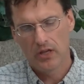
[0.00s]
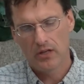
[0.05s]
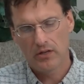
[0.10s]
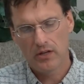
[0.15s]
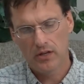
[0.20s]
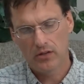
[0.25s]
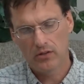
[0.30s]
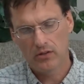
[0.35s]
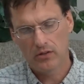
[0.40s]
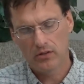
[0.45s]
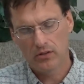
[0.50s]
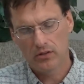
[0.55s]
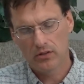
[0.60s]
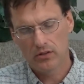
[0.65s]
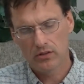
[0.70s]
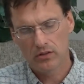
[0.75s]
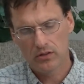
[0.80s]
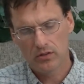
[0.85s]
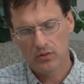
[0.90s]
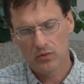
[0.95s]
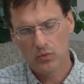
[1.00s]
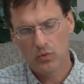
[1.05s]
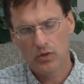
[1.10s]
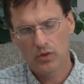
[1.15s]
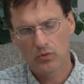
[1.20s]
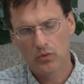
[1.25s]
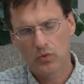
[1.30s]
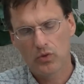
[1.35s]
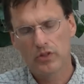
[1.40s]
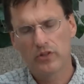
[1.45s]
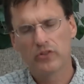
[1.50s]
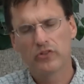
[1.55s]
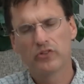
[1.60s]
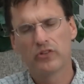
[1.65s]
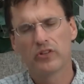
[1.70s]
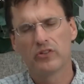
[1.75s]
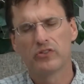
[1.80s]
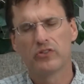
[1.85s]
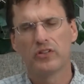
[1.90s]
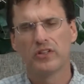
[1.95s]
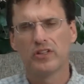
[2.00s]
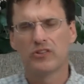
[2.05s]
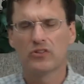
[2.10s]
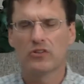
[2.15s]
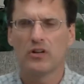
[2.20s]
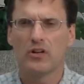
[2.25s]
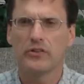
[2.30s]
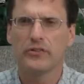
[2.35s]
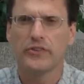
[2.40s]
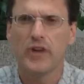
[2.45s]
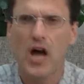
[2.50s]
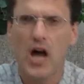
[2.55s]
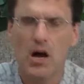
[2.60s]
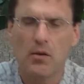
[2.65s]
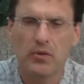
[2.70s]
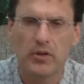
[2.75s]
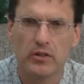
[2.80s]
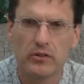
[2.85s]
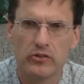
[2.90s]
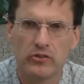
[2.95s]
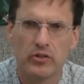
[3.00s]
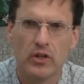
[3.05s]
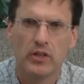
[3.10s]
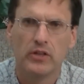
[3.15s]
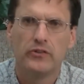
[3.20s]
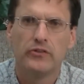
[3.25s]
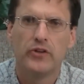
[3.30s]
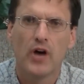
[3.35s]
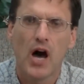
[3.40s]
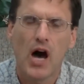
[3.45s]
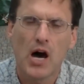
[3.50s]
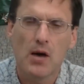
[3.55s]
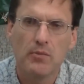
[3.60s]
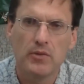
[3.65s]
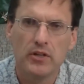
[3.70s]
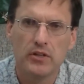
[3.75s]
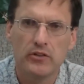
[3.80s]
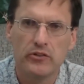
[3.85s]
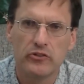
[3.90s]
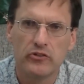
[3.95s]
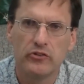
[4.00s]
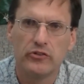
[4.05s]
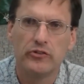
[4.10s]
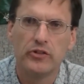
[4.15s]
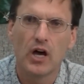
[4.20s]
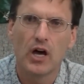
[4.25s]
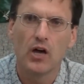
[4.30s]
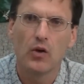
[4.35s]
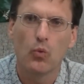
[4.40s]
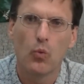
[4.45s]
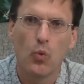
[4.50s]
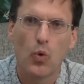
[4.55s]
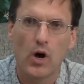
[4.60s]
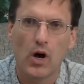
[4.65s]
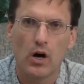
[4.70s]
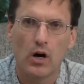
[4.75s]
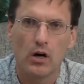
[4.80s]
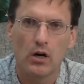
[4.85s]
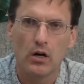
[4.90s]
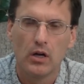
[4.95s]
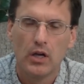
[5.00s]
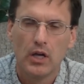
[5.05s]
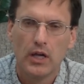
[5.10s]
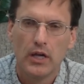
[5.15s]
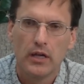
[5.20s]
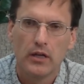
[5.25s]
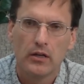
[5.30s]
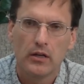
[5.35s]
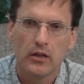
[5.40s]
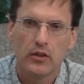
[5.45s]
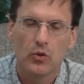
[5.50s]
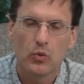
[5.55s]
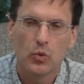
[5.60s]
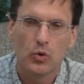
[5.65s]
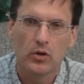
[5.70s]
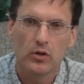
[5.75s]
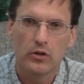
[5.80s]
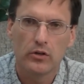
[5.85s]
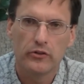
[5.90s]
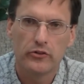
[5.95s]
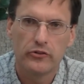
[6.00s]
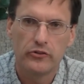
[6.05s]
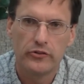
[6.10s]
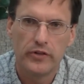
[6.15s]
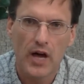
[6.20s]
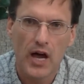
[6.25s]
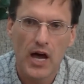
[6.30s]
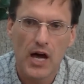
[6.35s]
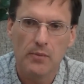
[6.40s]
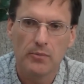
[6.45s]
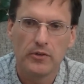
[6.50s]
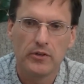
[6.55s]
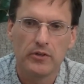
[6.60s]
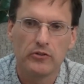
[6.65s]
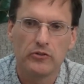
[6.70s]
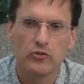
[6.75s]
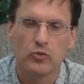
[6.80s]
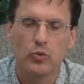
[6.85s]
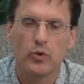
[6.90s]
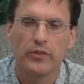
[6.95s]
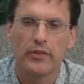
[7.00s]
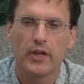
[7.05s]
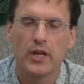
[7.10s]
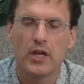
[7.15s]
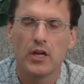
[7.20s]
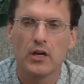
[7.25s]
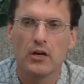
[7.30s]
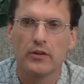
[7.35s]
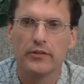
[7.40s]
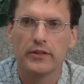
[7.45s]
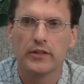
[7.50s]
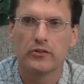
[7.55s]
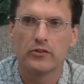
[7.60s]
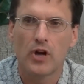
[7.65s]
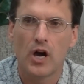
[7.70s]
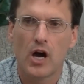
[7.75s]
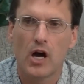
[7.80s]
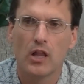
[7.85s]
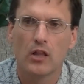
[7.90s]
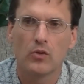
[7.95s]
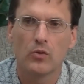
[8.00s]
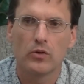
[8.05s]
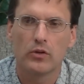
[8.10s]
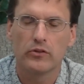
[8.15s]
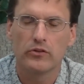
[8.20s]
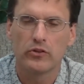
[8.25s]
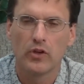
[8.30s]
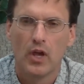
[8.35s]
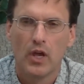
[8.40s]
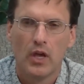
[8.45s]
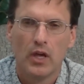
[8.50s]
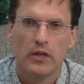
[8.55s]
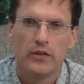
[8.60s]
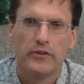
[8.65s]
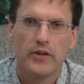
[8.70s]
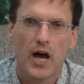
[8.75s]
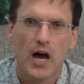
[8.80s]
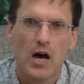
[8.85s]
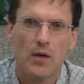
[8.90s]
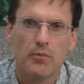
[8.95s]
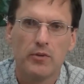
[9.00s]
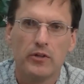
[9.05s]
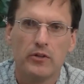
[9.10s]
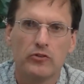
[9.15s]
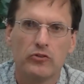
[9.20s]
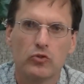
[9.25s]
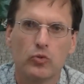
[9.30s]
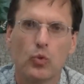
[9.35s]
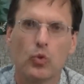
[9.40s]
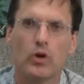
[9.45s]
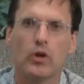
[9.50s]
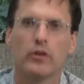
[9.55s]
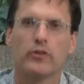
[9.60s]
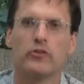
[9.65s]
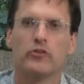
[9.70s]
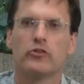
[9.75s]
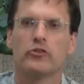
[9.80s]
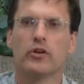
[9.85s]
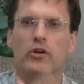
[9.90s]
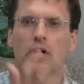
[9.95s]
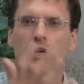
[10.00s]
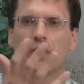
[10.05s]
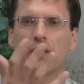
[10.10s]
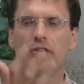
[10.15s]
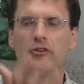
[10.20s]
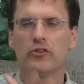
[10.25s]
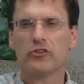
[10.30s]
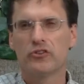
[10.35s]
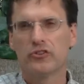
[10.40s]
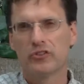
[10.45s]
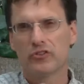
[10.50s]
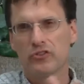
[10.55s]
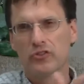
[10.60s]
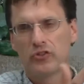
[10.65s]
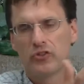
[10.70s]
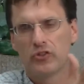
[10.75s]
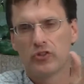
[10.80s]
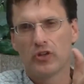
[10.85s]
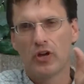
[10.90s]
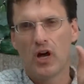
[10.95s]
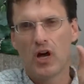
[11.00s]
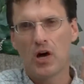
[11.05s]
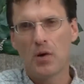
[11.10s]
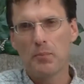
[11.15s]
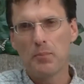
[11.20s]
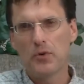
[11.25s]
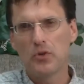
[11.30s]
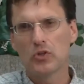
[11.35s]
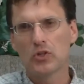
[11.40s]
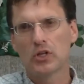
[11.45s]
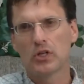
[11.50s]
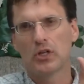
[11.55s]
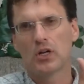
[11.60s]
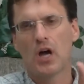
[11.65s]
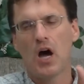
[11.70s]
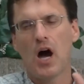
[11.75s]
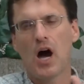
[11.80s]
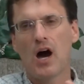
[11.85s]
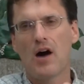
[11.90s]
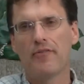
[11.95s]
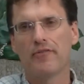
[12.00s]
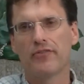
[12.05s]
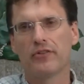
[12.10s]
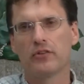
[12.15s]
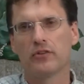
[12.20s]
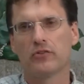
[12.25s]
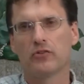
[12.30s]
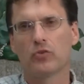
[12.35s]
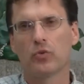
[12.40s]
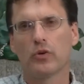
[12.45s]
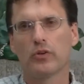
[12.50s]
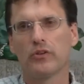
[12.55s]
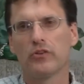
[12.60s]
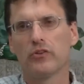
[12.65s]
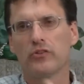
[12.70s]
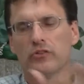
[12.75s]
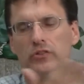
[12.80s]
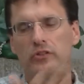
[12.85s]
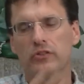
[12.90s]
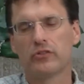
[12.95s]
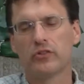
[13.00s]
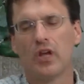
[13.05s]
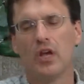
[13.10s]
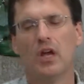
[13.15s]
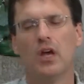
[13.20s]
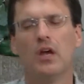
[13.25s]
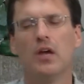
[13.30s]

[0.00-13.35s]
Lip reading: Another one is this. It's called dominance. Dominance done well. In other words, dominance with a healthy tolerance. Dominance where there's this humble confidence, where there's this